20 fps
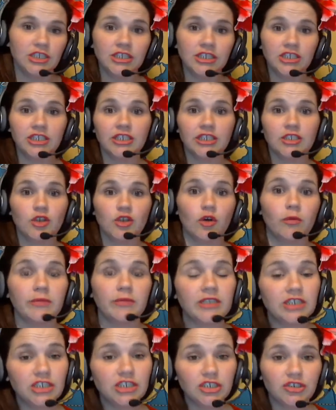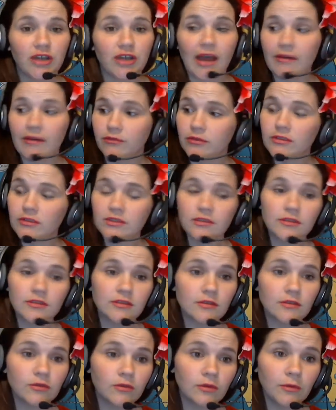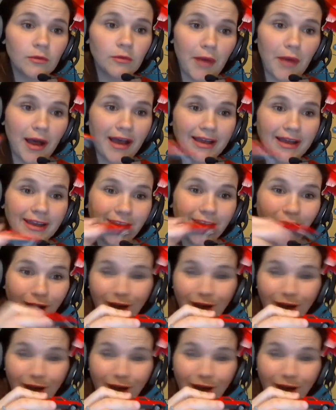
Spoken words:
Gia told me she travels to school by